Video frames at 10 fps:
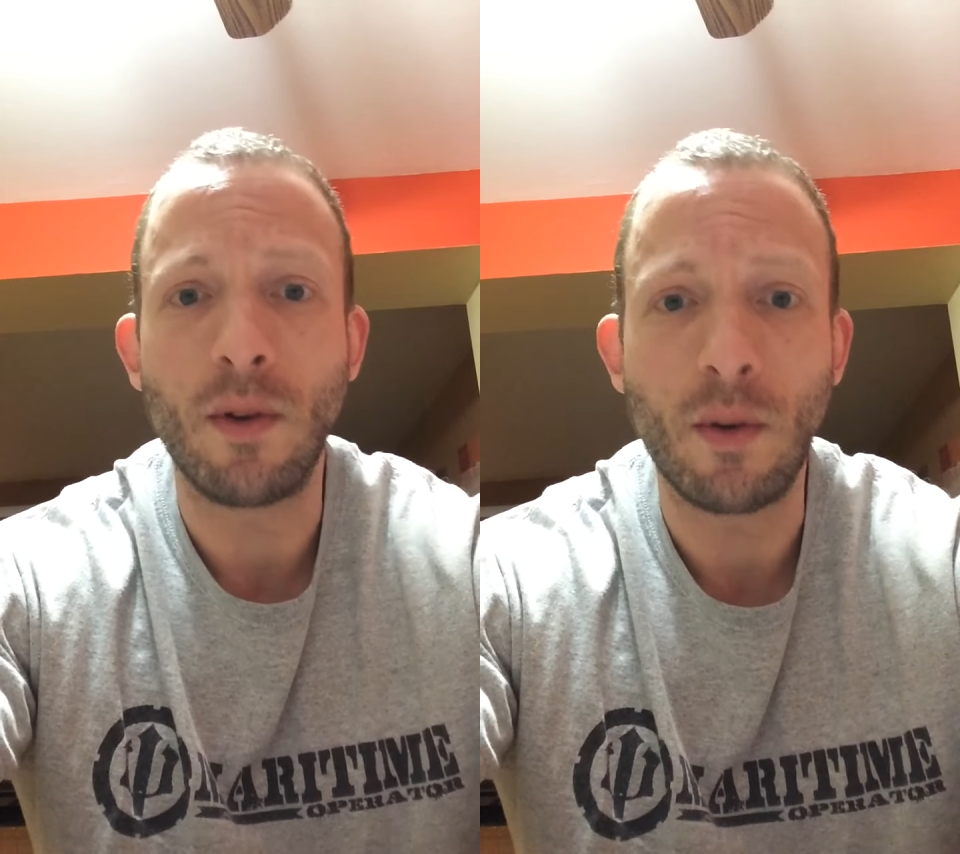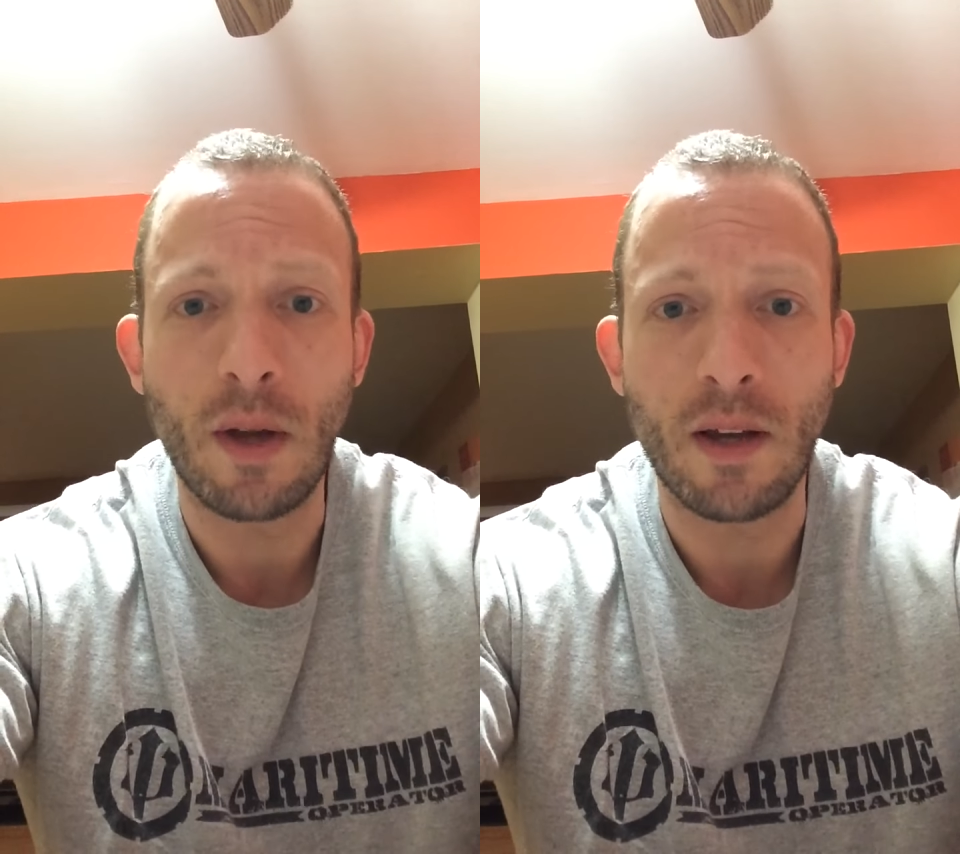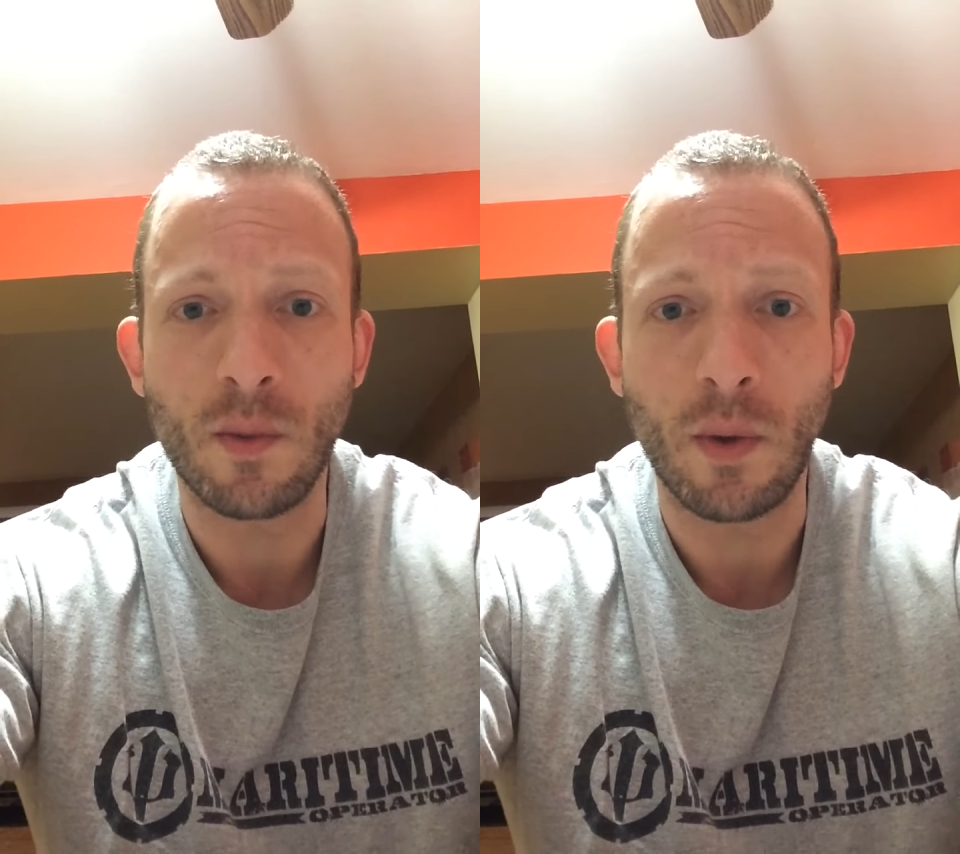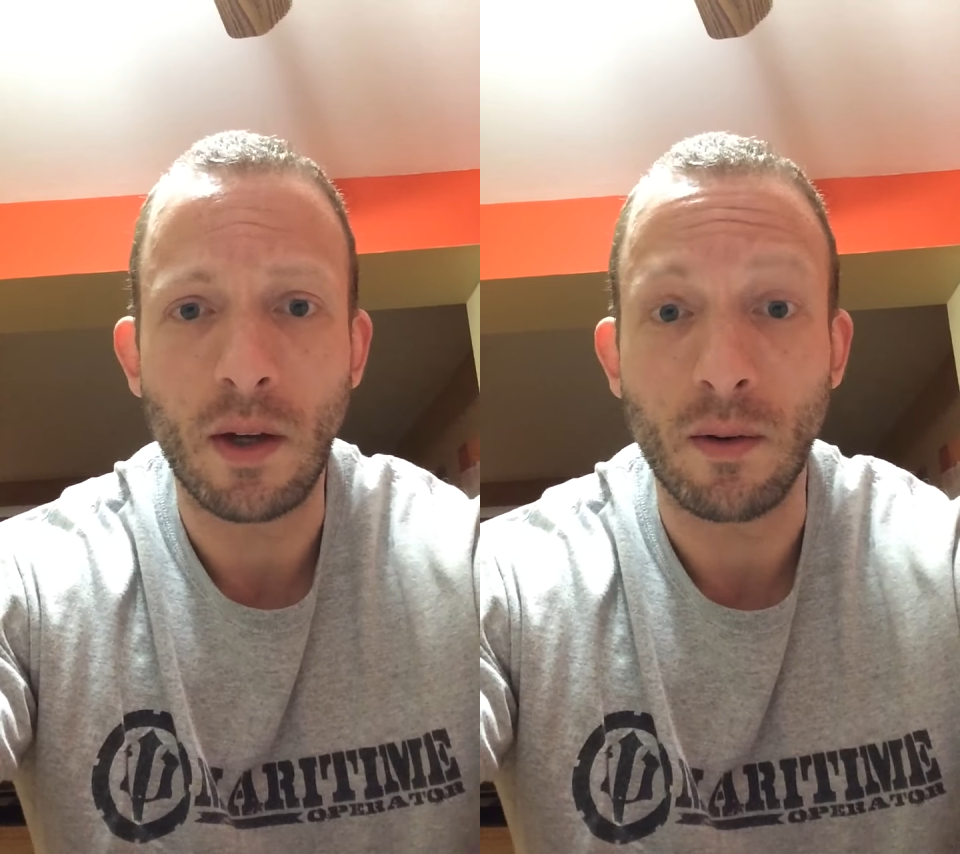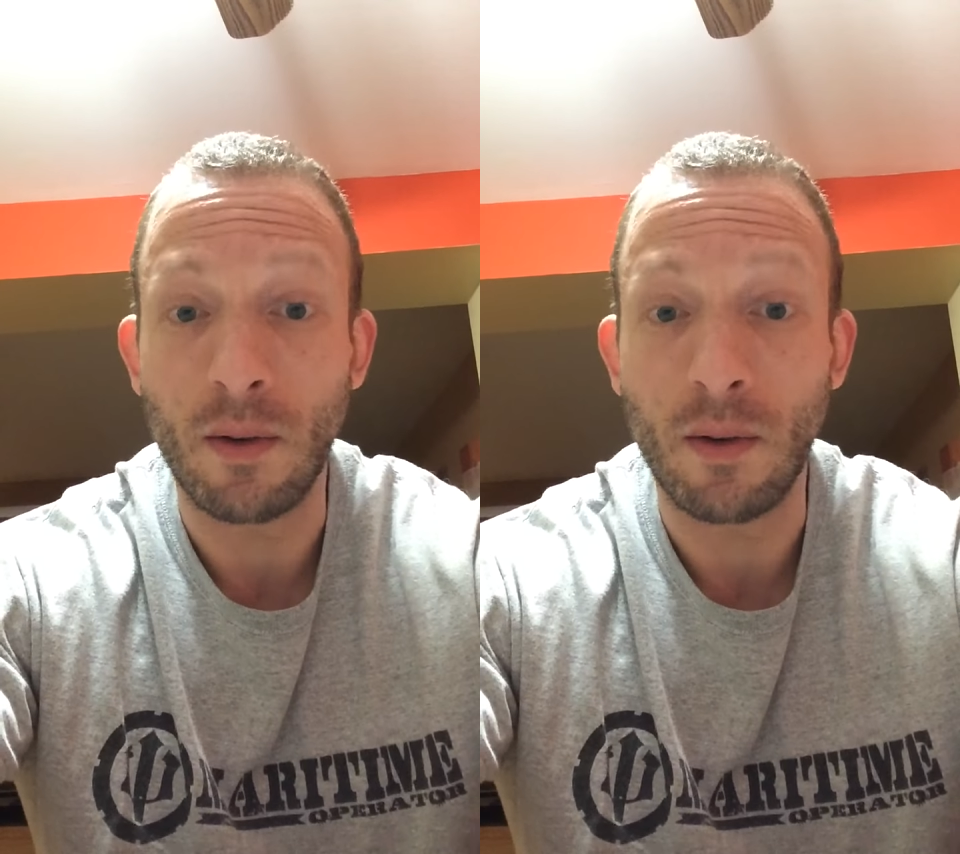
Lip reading: 2 days a week,